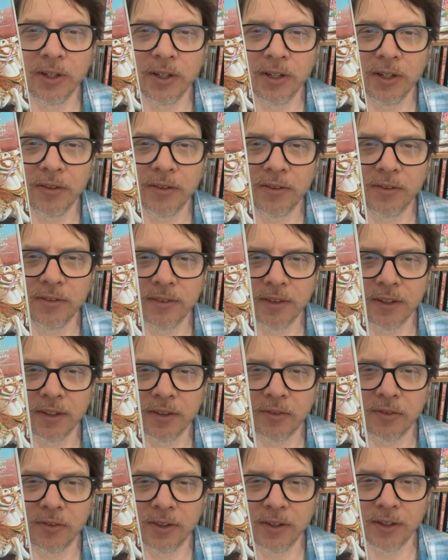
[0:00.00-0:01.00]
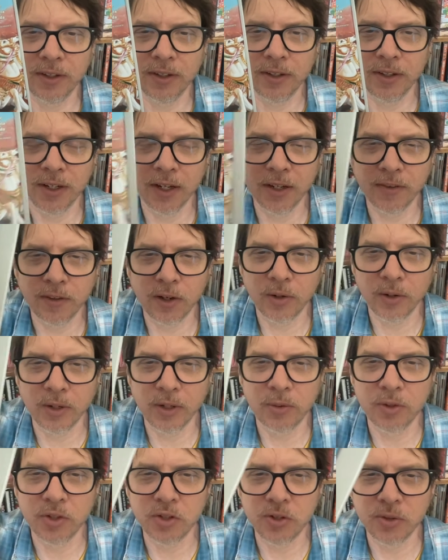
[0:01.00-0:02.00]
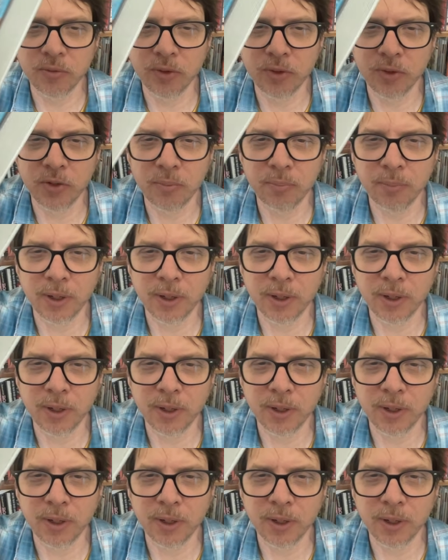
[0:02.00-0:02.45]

It's the, again, the Hare Krishna version,